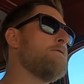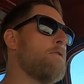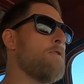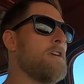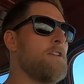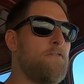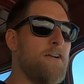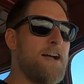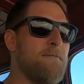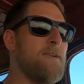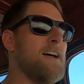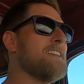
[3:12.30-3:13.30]

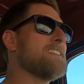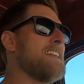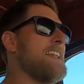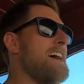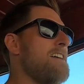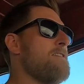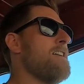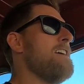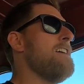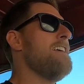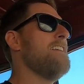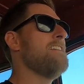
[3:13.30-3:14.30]
45 miles an
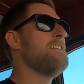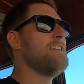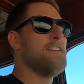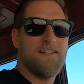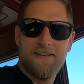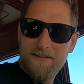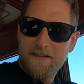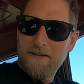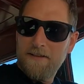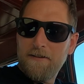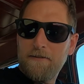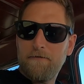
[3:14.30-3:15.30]
hour.
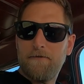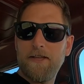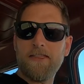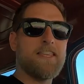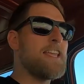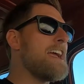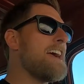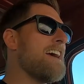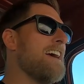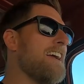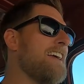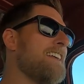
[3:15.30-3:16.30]
Fifth
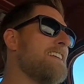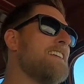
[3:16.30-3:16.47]
gear.